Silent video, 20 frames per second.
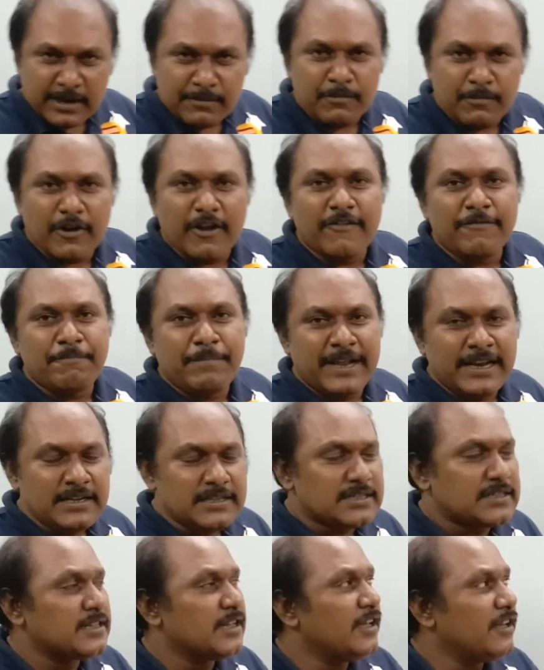the number of
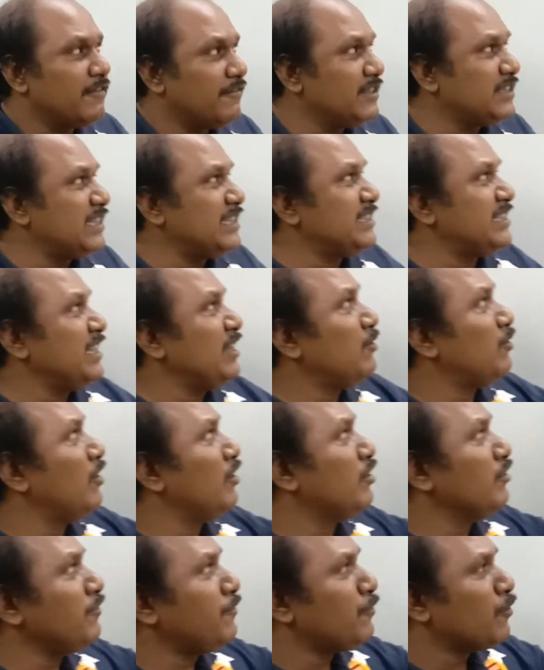pens which is
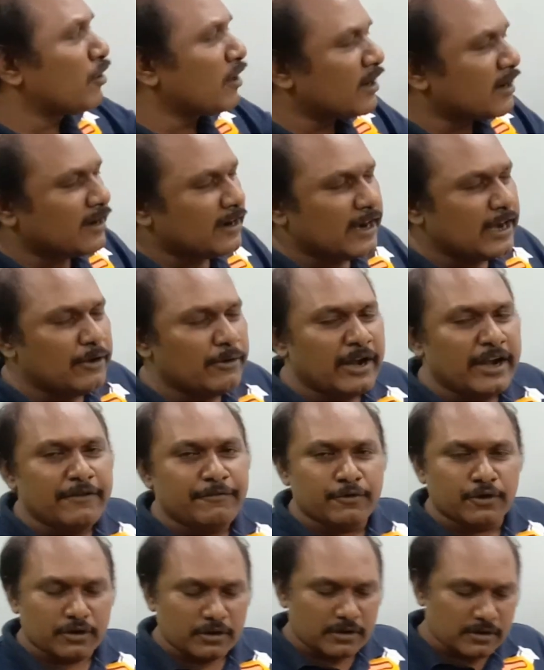equal to
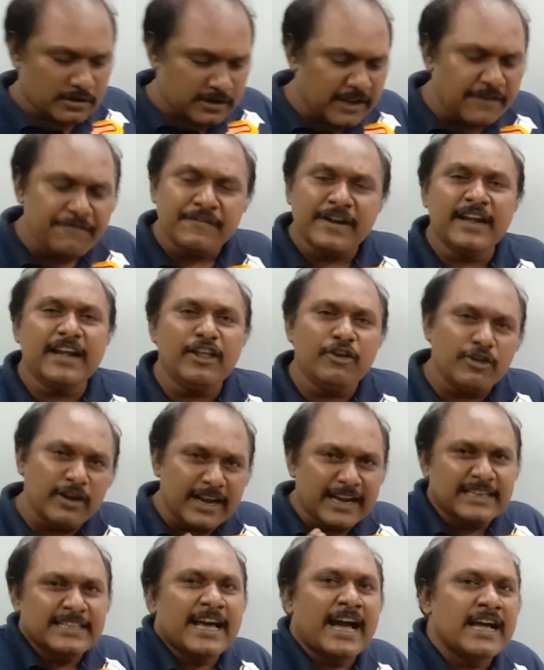424 definitely you will
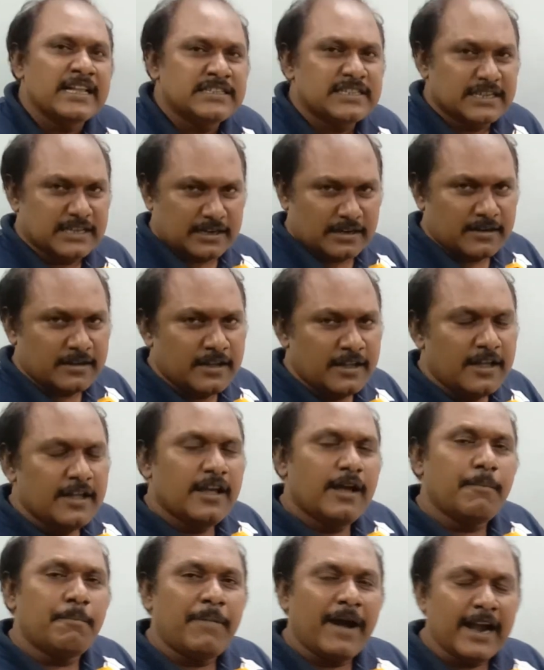get the answer
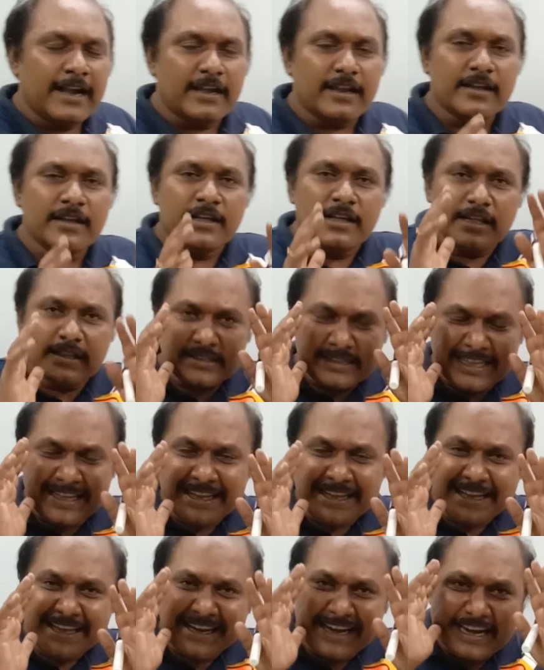but
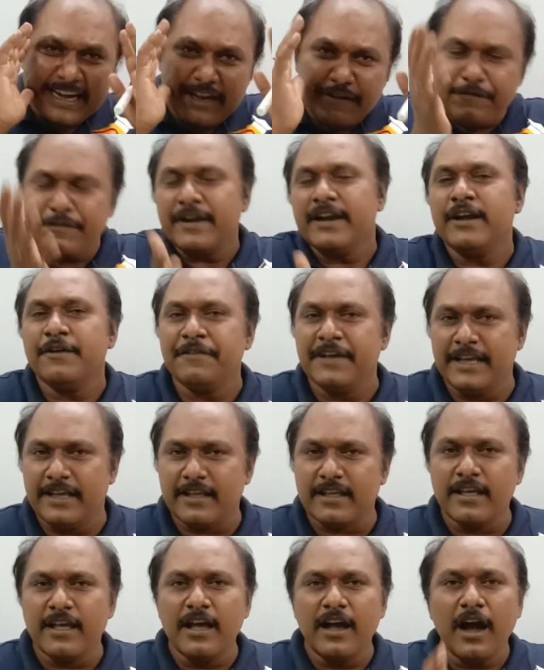think in a different way
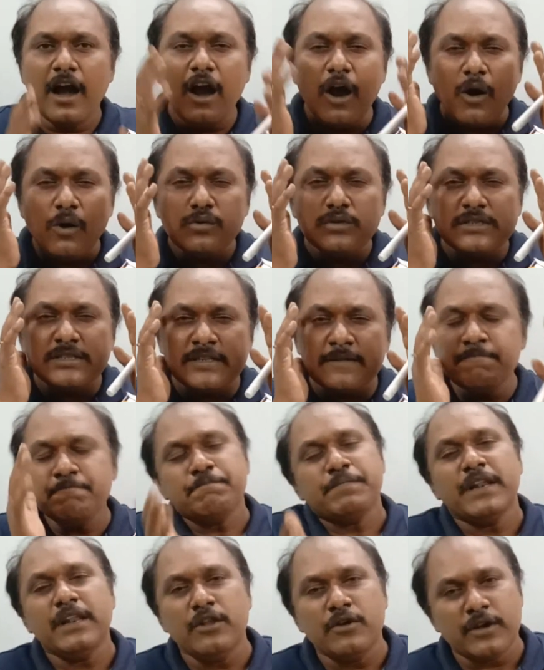how
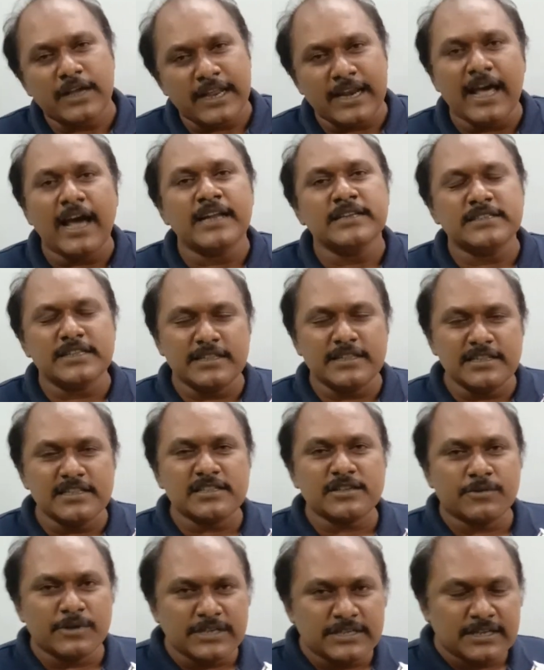simple you can answer this
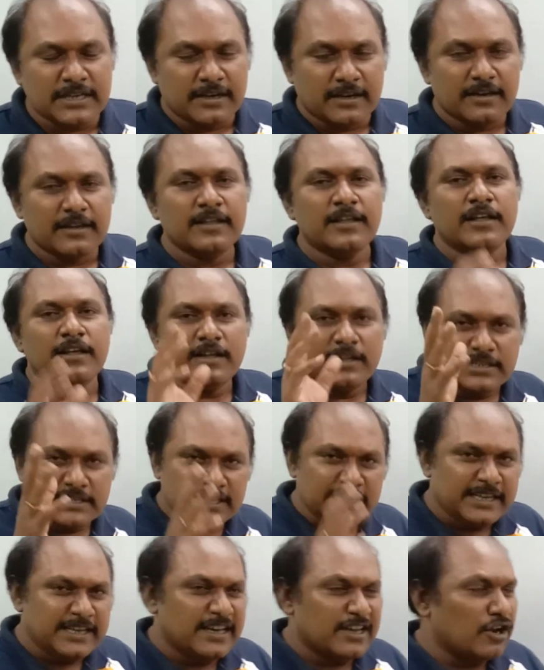question
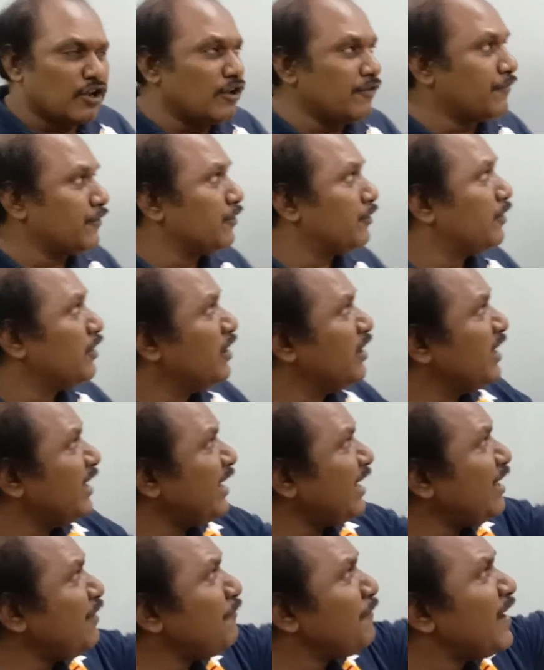see here all of you
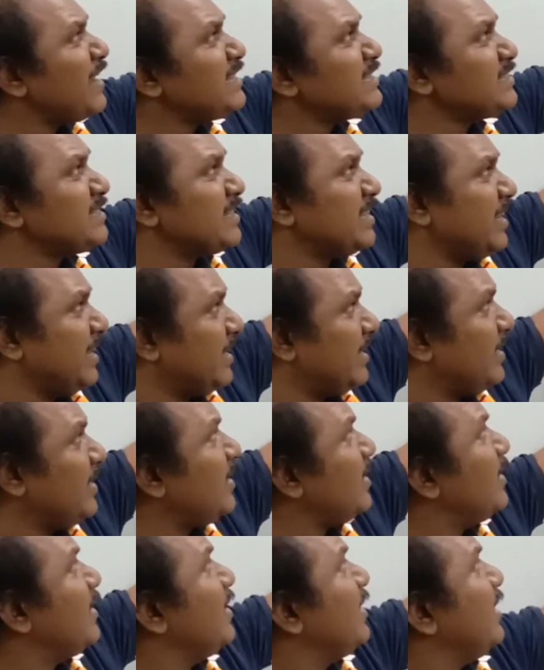if i say
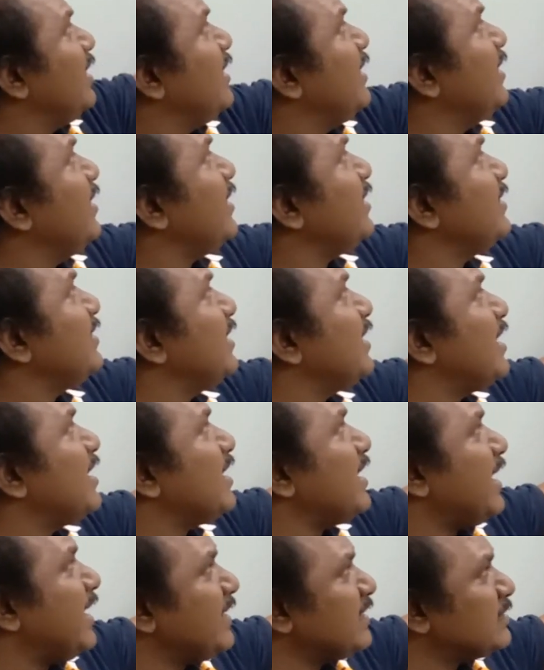here there
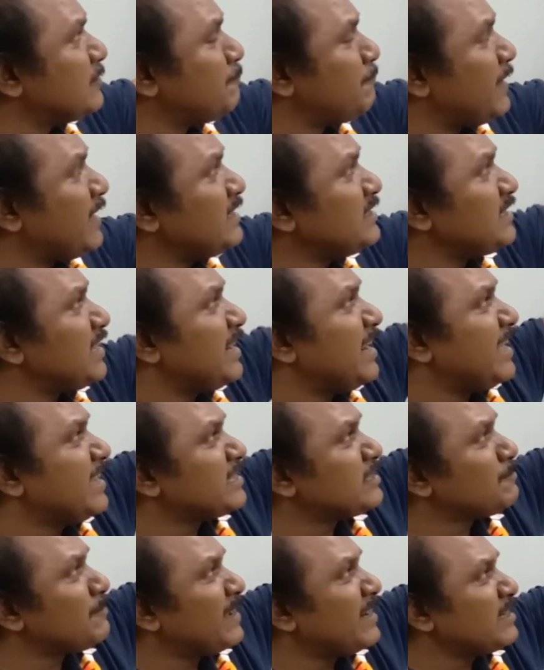are x pens and
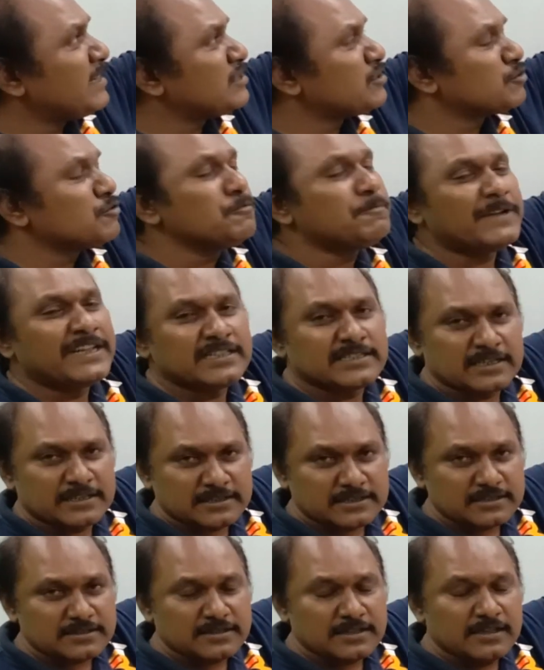x minus 2
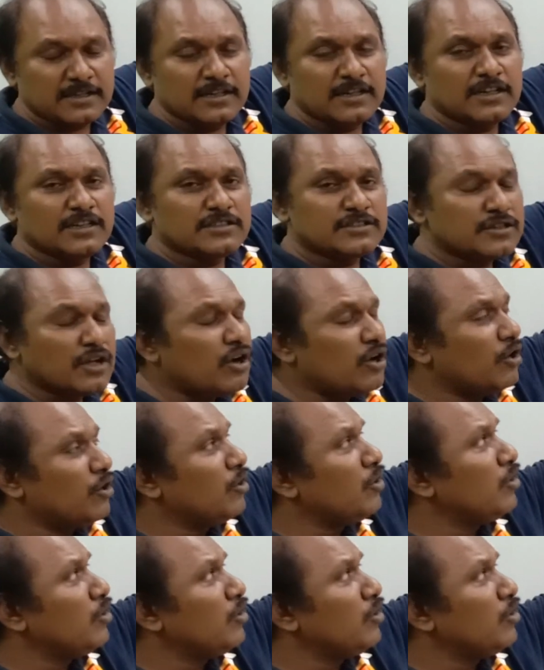pencils so